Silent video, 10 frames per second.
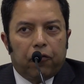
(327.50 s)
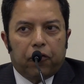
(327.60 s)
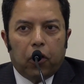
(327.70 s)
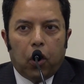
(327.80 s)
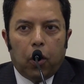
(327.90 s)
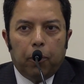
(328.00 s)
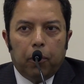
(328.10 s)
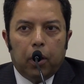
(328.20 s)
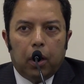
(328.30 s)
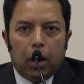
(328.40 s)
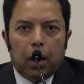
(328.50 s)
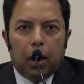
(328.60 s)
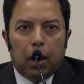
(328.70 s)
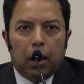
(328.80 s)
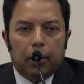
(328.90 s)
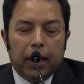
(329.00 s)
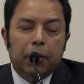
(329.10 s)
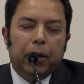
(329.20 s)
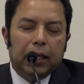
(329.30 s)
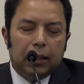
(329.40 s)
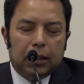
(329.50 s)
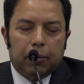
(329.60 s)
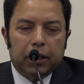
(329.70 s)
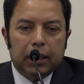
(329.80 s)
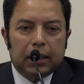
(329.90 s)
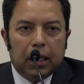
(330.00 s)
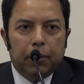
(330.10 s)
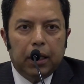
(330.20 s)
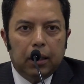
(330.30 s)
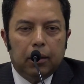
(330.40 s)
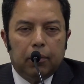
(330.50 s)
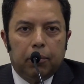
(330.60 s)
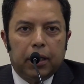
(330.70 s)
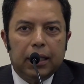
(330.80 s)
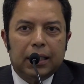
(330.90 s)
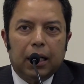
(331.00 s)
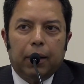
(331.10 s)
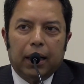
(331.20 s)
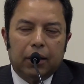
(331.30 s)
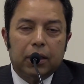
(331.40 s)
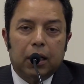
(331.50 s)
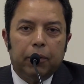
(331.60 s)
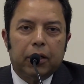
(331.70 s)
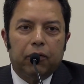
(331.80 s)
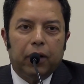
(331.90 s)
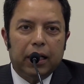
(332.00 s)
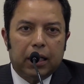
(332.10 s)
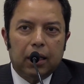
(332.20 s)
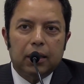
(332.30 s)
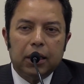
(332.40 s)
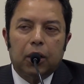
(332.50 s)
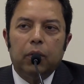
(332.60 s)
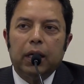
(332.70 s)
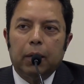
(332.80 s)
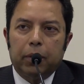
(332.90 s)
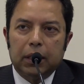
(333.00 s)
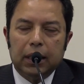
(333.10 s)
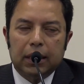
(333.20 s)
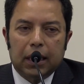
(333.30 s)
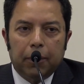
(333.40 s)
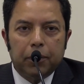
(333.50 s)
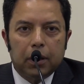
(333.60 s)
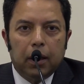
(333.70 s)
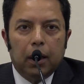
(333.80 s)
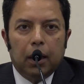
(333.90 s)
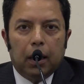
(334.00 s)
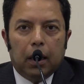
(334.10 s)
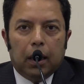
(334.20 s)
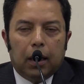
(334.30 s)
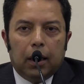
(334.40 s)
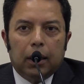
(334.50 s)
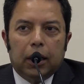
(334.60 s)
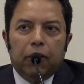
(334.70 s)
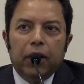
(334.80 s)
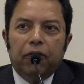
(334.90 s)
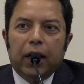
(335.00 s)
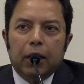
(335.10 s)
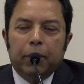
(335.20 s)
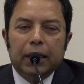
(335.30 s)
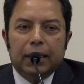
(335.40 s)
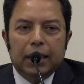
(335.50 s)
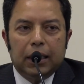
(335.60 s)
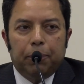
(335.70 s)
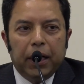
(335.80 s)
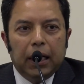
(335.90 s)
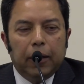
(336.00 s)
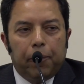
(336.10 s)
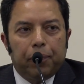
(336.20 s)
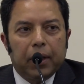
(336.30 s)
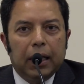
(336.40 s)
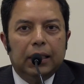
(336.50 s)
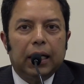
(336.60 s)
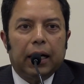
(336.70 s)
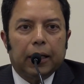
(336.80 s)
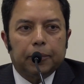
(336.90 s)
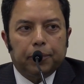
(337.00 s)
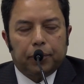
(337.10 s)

from, led by Jamaat Islami, but other Islamic radicals, including Hifazat Islam. They were invited by the CCP in China.